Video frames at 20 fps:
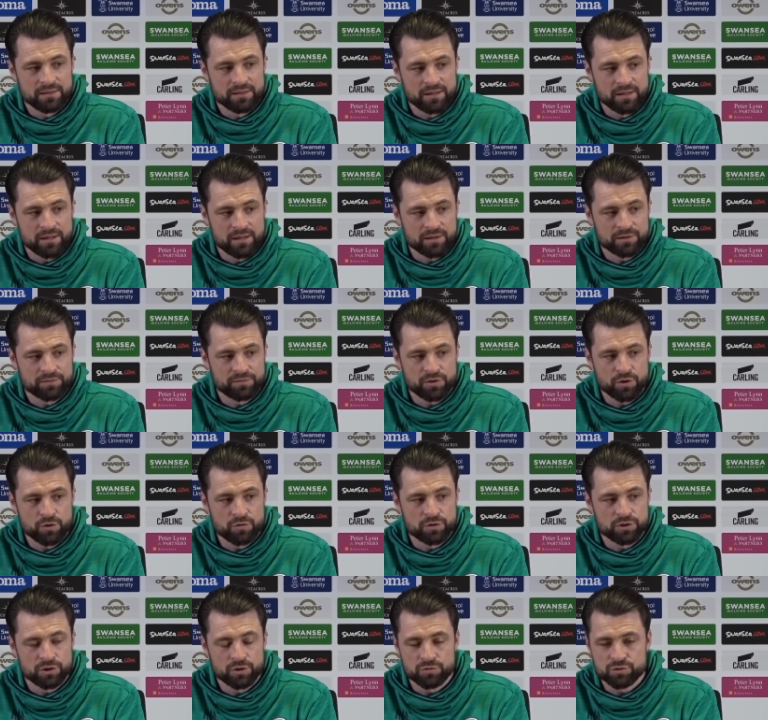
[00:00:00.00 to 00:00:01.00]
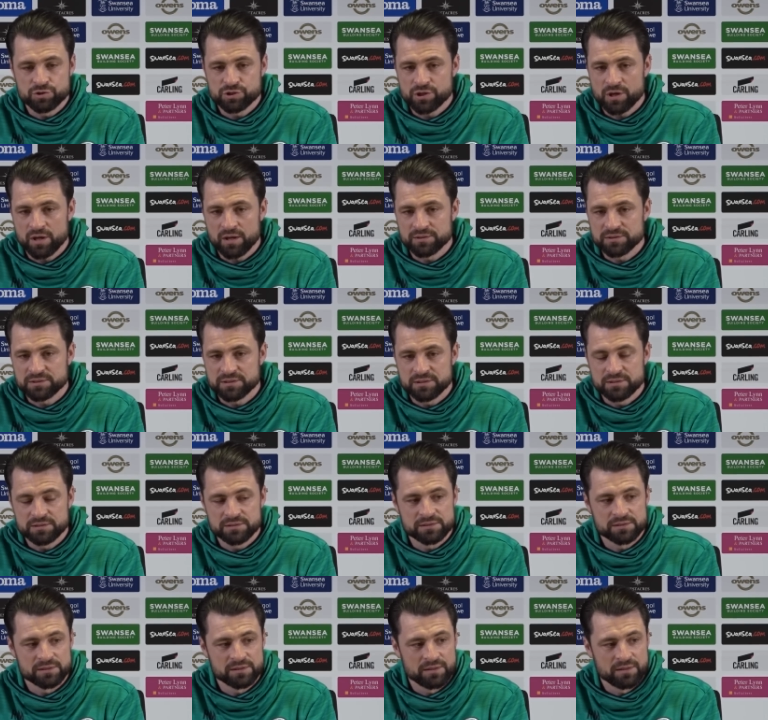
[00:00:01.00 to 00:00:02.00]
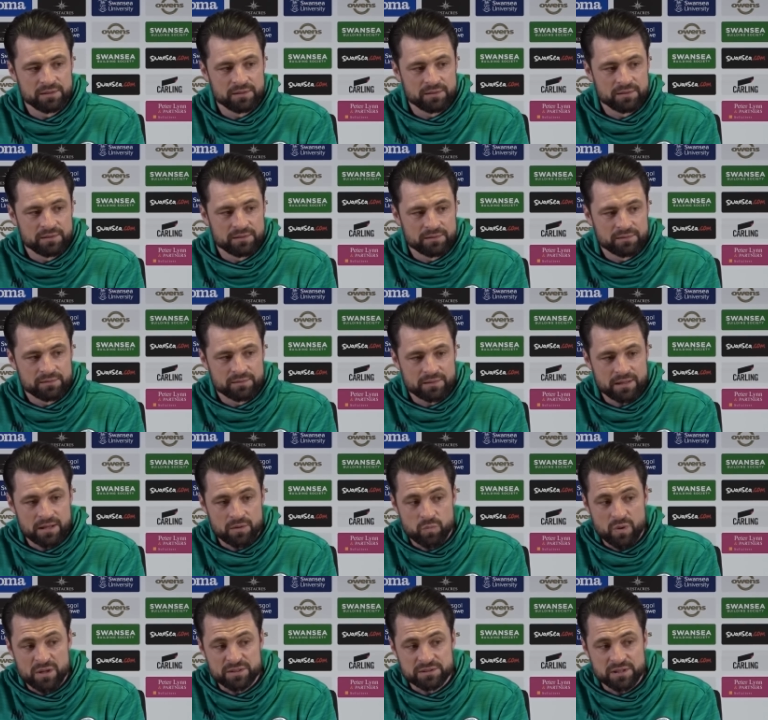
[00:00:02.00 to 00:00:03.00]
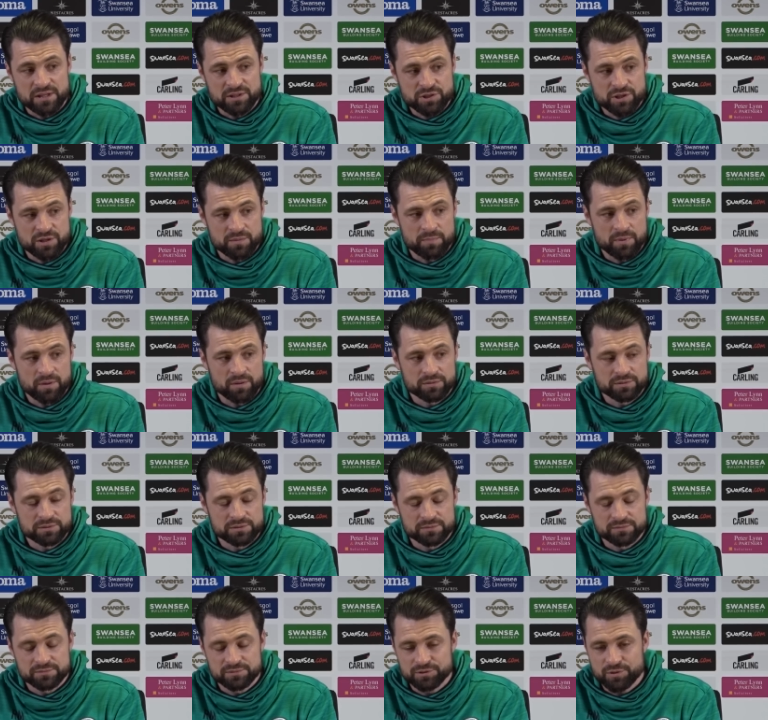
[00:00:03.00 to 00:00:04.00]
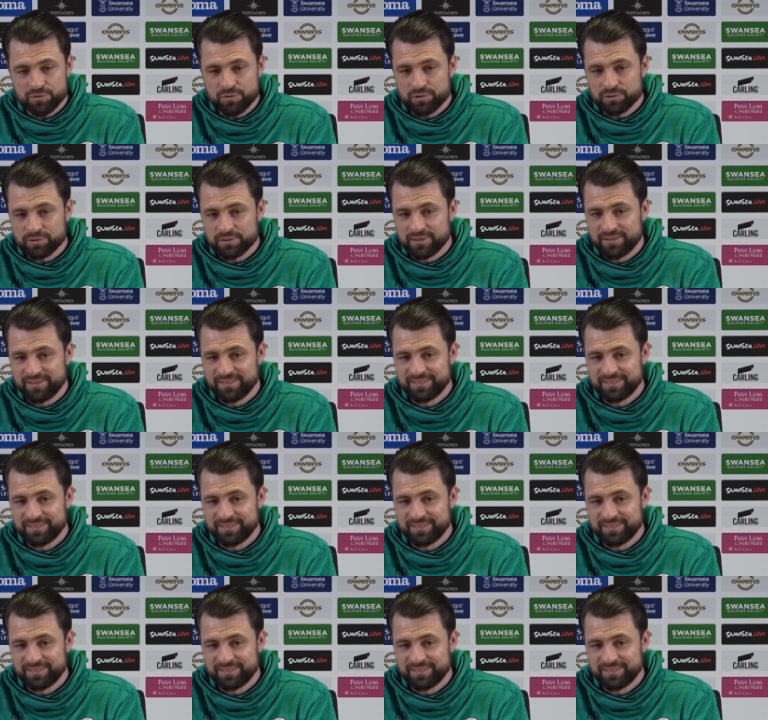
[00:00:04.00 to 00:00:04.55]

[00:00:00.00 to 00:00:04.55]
A uh, few huge chances. They had one touch in the box and scored